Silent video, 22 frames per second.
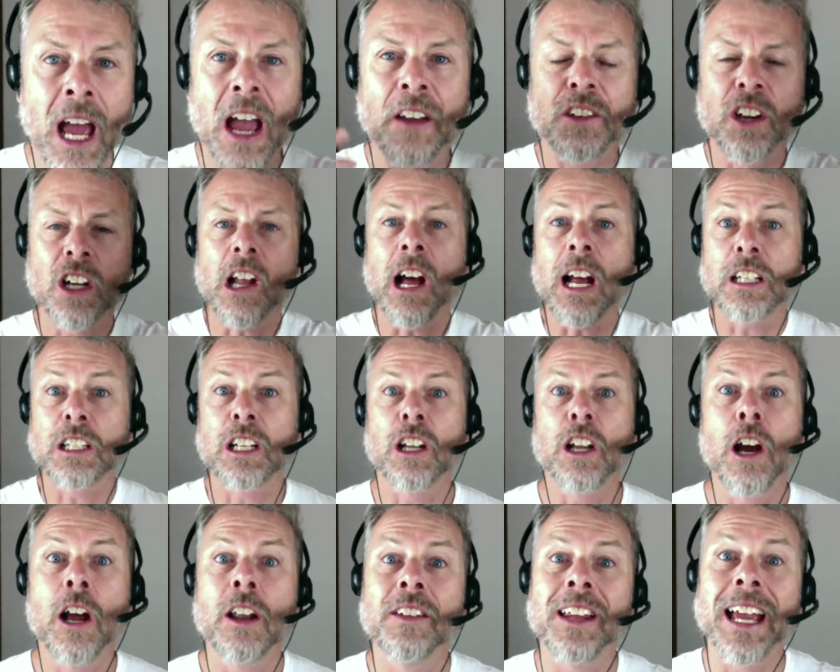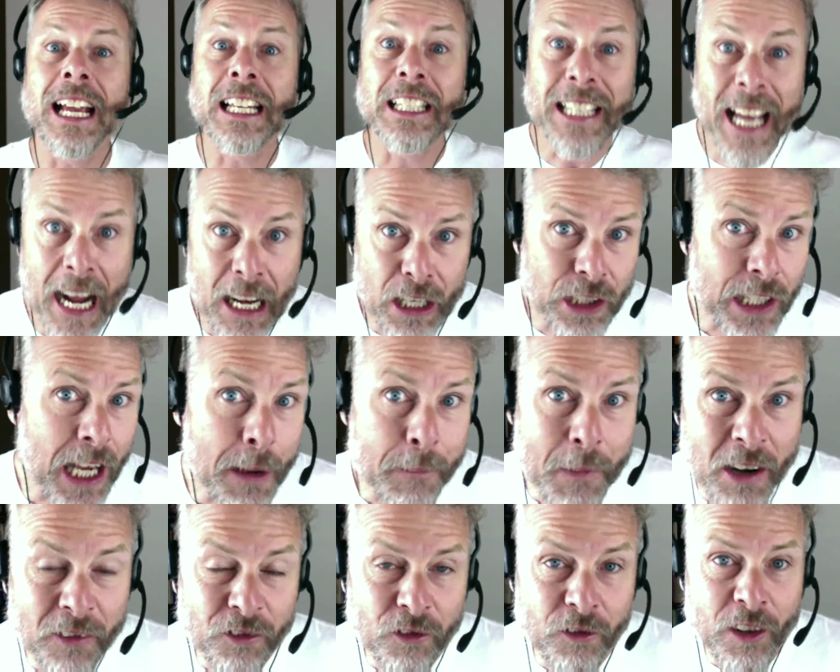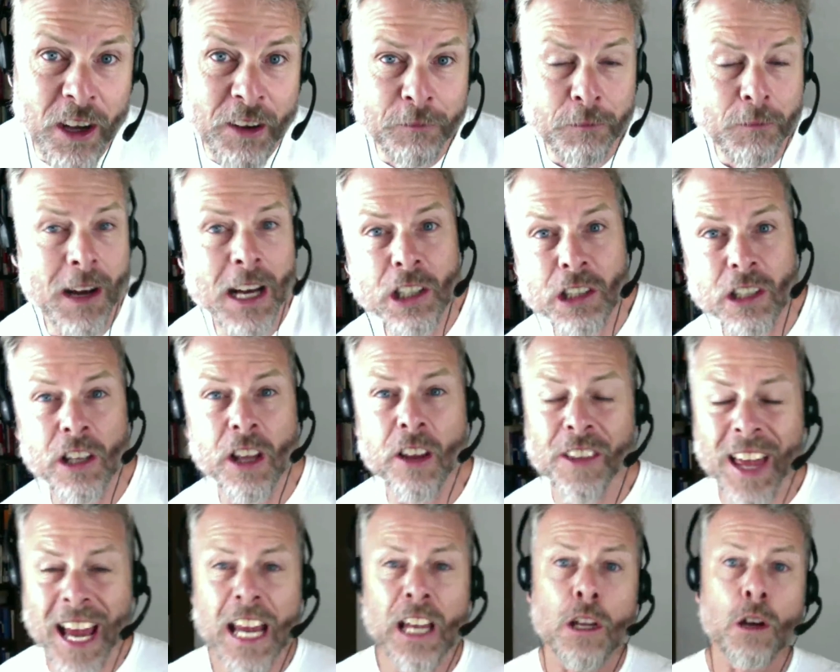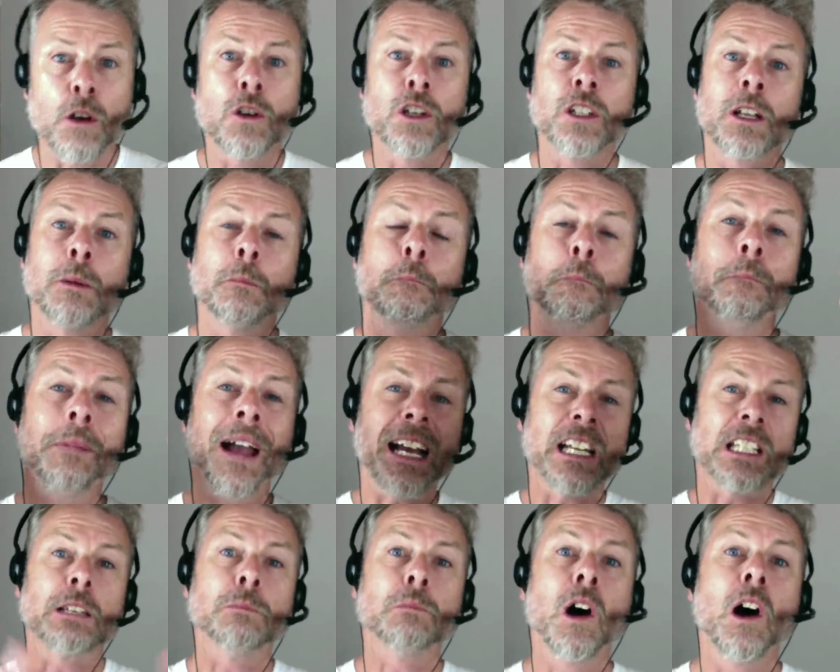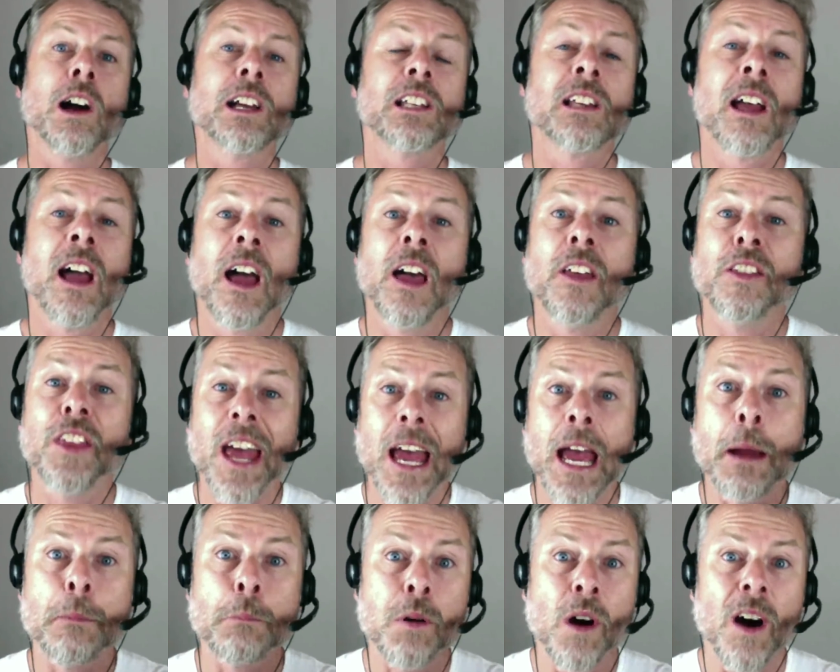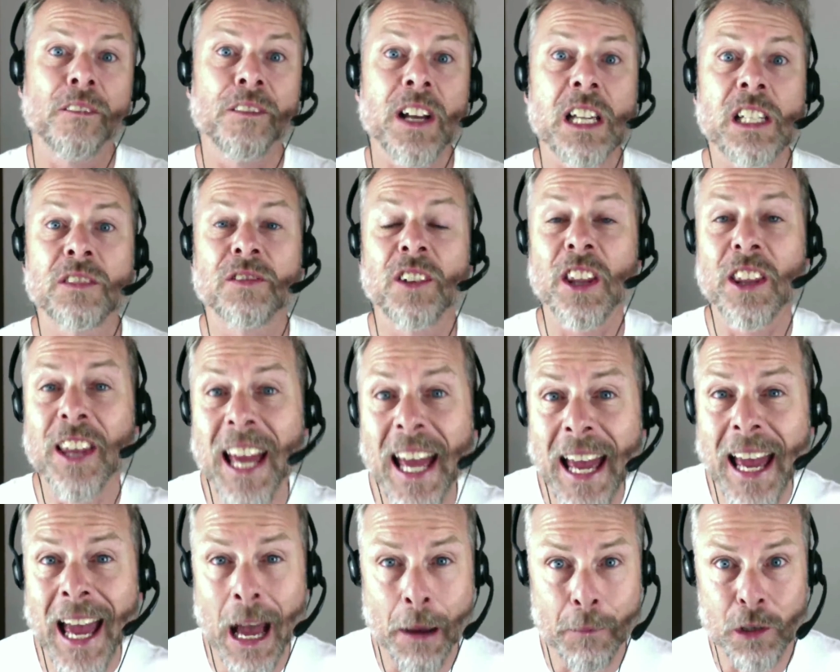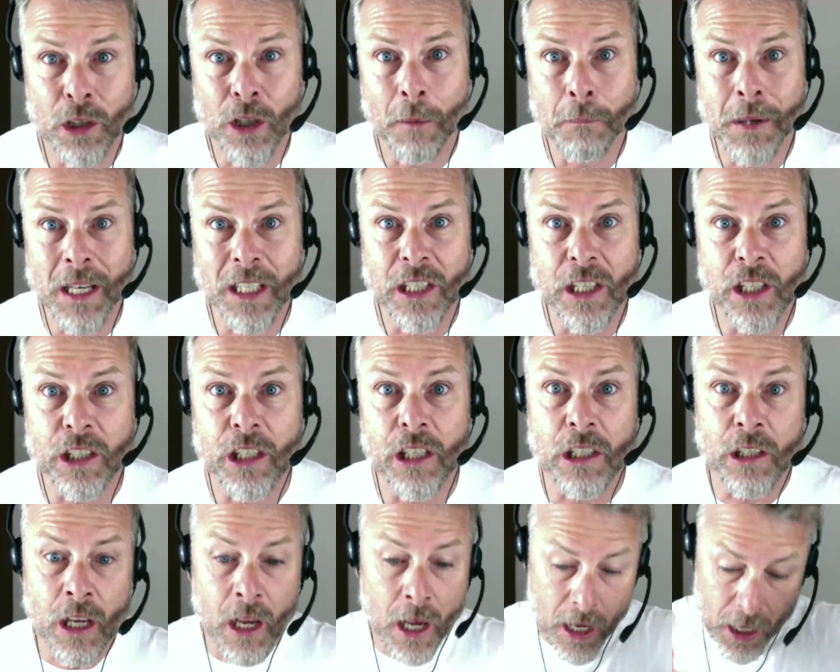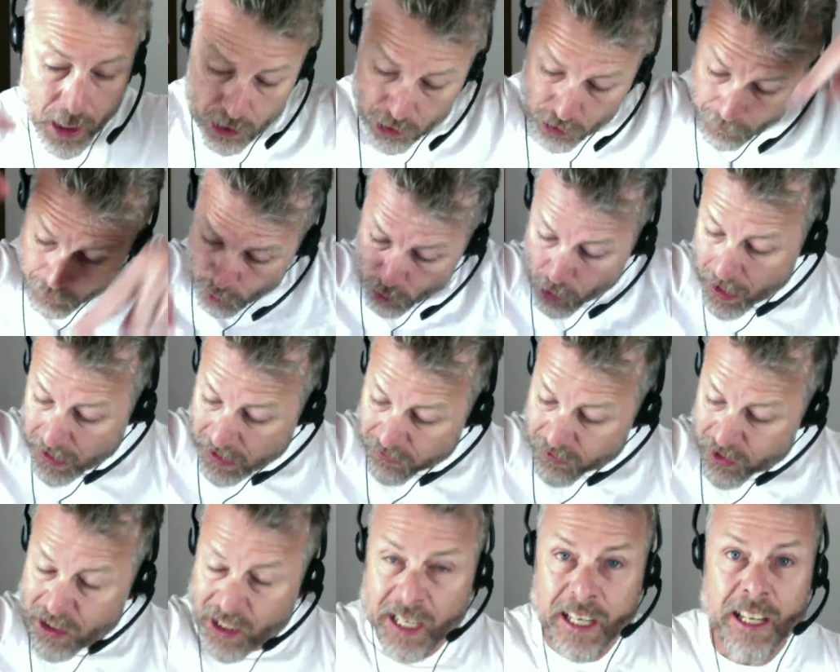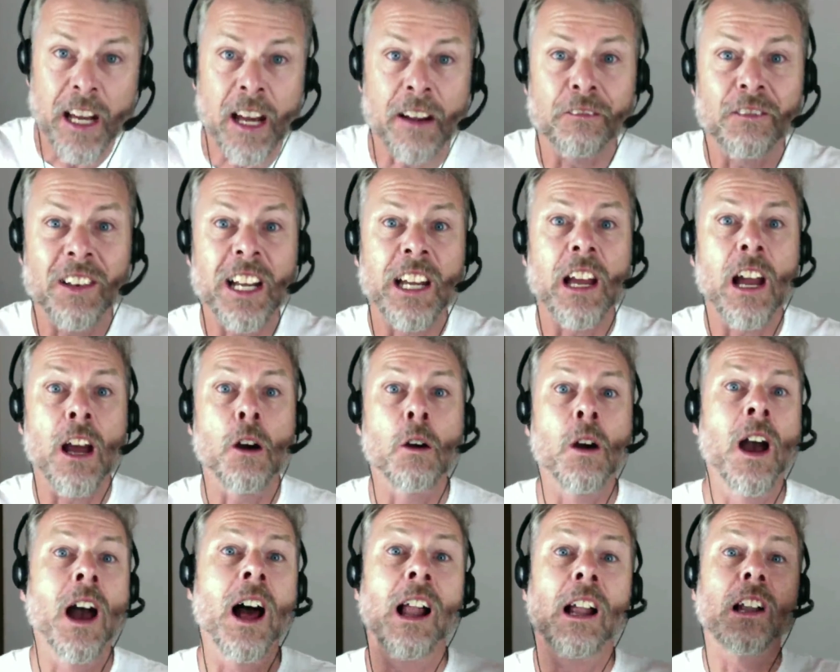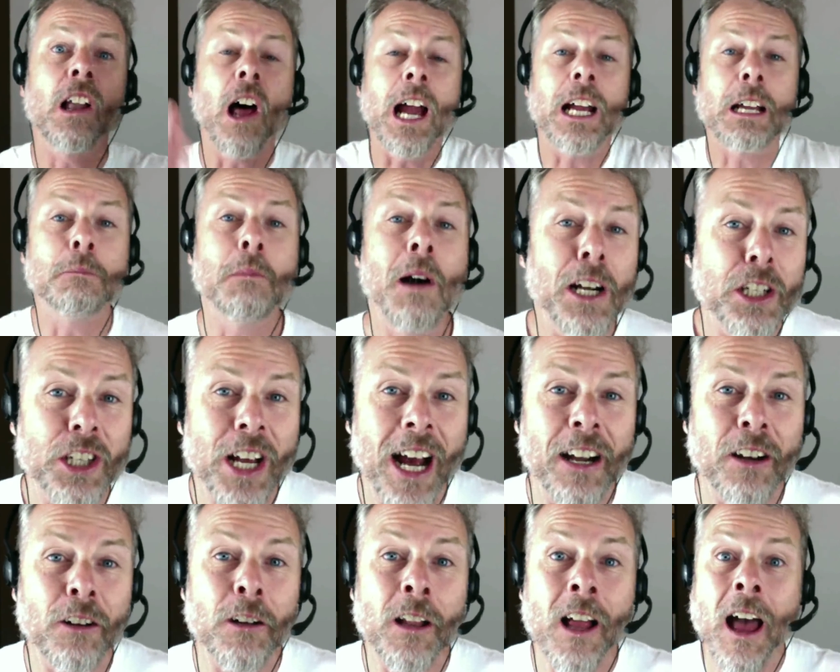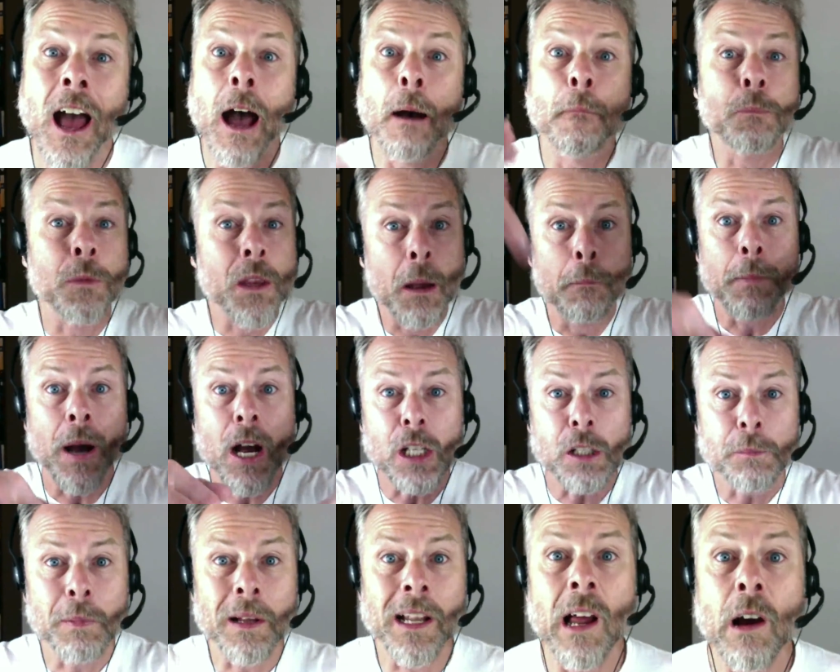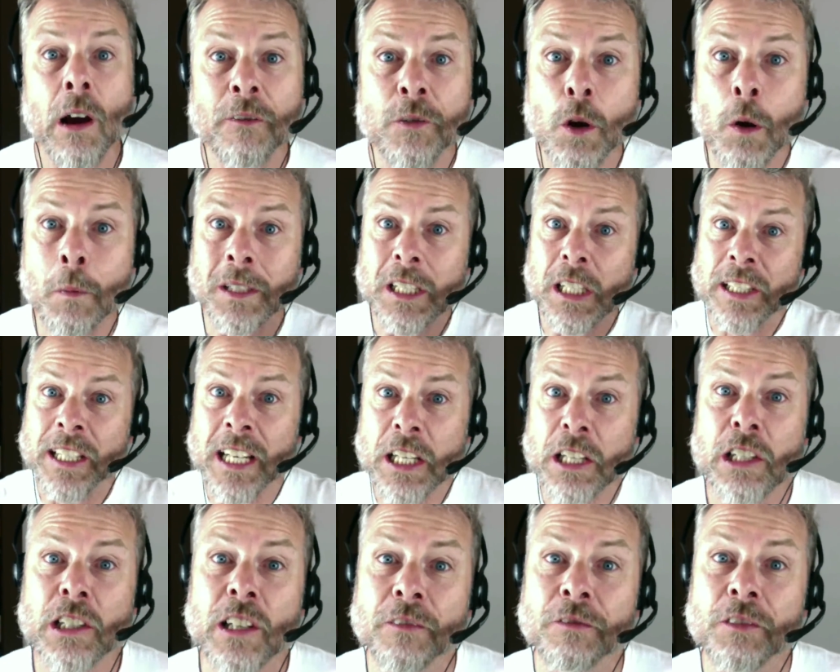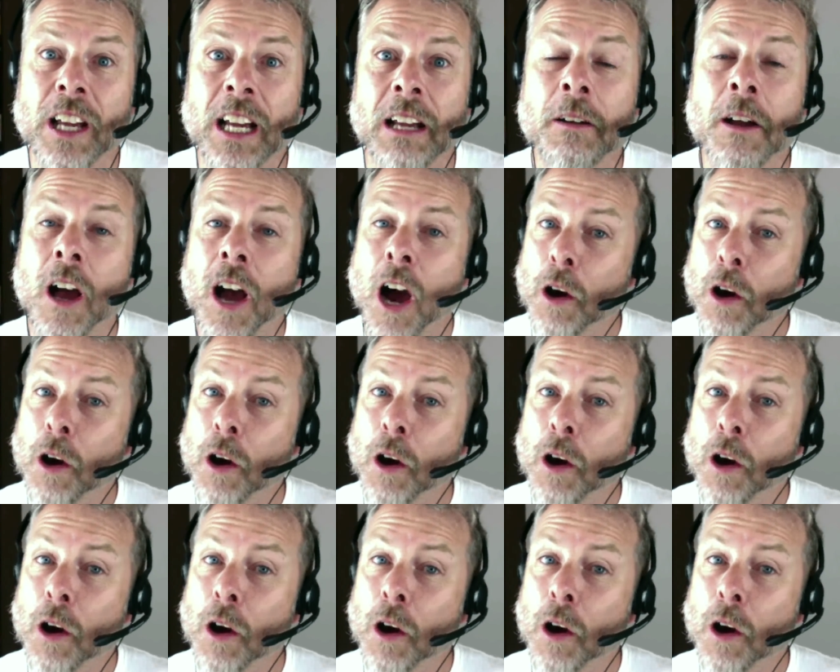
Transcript: If you'd like to learn the exact same inf information that they use to maximize their profits for their Amazon businesses, subscribe to this video, like my channel, um, post below if you want me to teach you something.